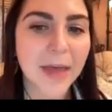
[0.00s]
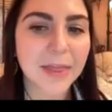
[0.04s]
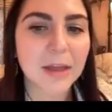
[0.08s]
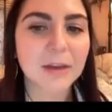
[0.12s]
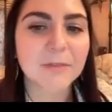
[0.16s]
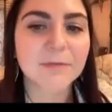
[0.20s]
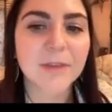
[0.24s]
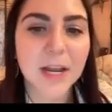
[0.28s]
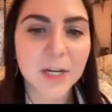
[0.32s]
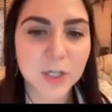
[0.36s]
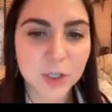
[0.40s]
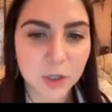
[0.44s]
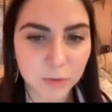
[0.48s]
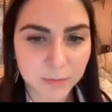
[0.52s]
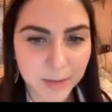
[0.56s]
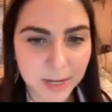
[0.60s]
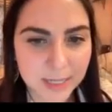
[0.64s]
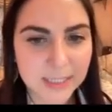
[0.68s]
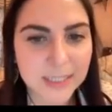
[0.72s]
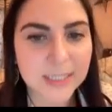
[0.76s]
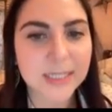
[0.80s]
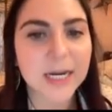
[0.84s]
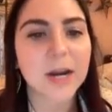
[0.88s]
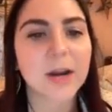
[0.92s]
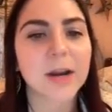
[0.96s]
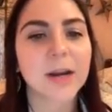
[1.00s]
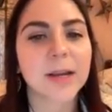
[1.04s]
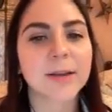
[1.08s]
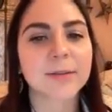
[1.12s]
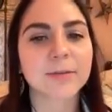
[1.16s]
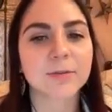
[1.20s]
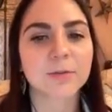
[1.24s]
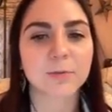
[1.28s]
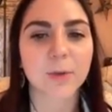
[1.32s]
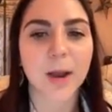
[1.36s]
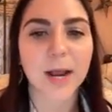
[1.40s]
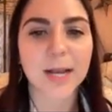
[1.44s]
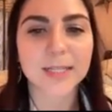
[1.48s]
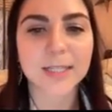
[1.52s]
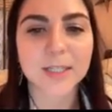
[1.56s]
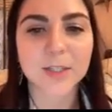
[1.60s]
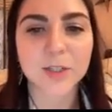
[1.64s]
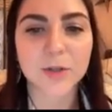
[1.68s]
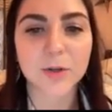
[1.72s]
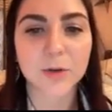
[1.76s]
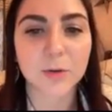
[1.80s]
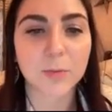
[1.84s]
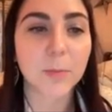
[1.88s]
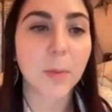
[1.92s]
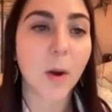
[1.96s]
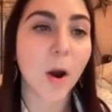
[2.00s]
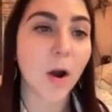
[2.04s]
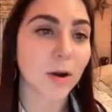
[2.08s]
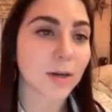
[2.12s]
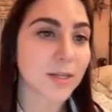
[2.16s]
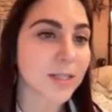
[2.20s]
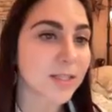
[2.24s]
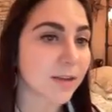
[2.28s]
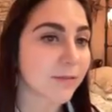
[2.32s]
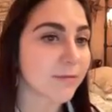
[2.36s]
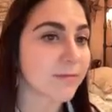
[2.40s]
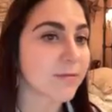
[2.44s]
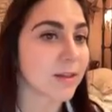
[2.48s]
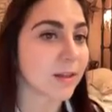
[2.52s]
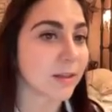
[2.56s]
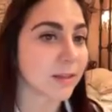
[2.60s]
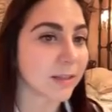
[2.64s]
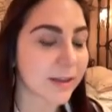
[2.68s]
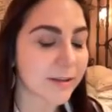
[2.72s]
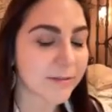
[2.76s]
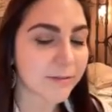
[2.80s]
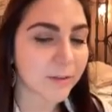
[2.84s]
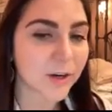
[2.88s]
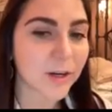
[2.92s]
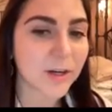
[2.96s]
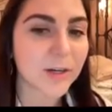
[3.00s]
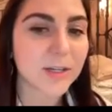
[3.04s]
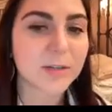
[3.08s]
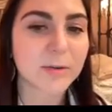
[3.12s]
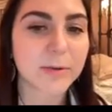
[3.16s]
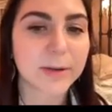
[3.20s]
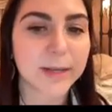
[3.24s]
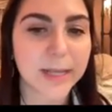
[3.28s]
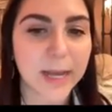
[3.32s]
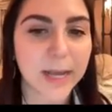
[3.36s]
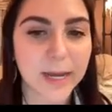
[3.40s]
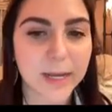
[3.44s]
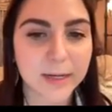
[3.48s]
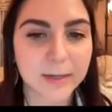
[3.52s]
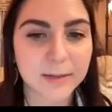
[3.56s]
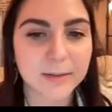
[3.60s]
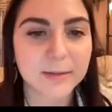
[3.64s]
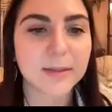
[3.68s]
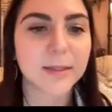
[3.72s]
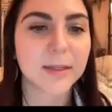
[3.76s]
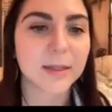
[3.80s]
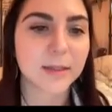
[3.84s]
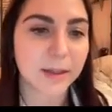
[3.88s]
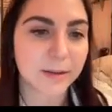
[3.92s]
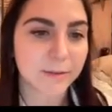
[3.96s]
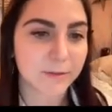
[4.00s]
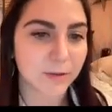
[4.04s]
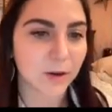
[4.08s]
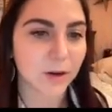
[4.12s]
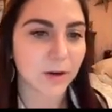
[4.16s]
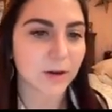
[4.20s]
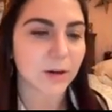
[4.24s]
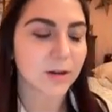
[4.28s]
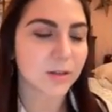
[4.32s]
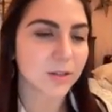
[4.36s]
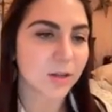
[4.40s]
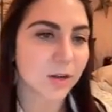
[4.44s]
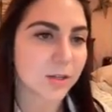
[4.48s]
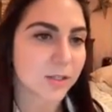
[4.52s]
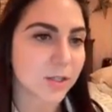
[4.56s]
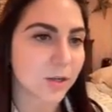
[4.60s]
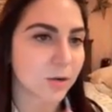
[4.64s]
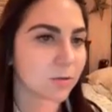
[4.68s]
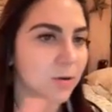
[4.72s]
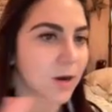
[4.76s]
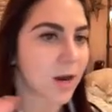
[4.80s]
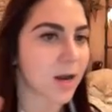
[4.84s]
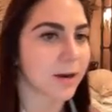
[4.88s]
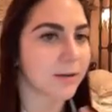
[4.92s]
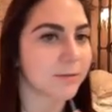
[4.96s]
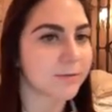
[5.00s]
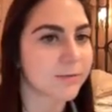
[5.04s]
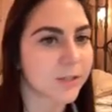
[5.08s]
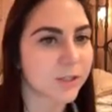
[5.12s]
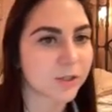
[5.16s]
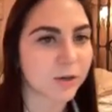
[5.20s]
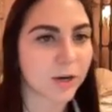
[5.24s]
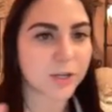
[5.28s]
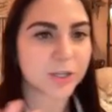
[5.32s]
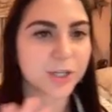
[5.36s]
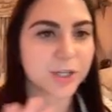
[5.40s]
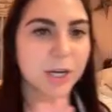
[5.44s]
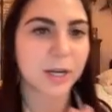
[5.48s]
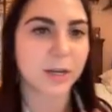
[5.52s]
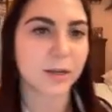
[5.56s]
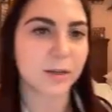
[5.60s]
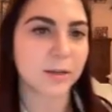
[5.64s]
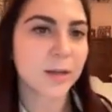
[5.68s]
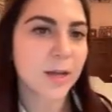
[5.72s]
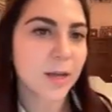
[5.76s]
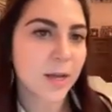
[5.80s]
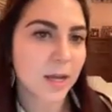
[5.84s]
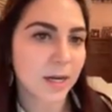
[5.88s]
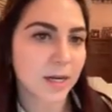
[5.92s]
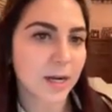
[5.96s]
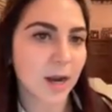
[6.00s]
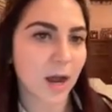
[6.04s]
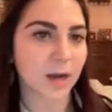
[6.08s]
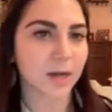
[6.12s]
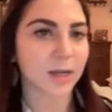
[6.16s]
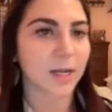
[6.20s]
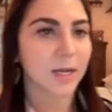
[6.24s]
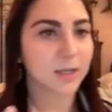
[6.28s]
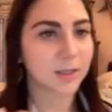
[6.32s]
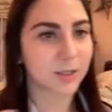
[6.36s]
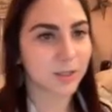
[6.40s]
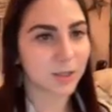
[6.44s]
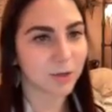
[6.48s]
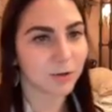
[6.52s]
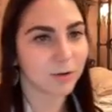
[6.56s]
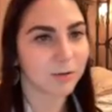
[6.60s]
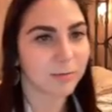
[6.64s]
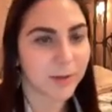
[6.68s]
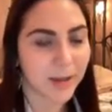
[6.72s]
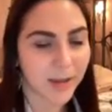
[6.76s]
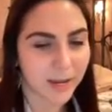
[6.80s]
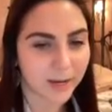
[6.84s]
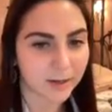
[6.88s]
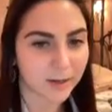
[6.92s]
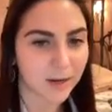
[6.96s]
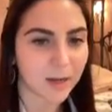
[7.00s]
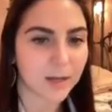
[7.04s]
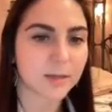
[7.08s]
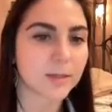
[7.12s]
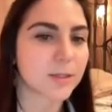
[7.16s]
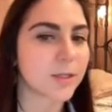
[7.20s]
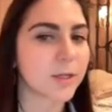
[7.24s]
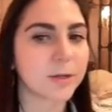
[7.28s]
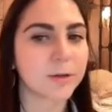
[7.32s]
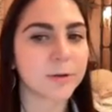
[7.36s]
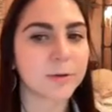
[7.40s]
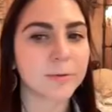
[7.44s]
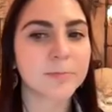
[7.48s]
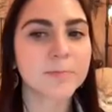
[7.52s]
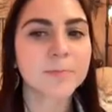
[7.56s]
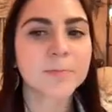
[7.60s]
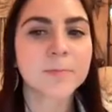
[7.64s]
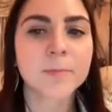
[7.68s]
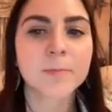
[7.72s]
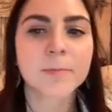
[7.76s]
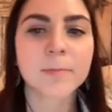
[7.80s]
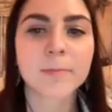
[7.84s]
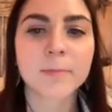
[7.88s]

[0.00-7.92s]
And then ventral mesentery gives rise to parts of the liver. So again, the liver is also kind of stretching non-gut tube and gut tube.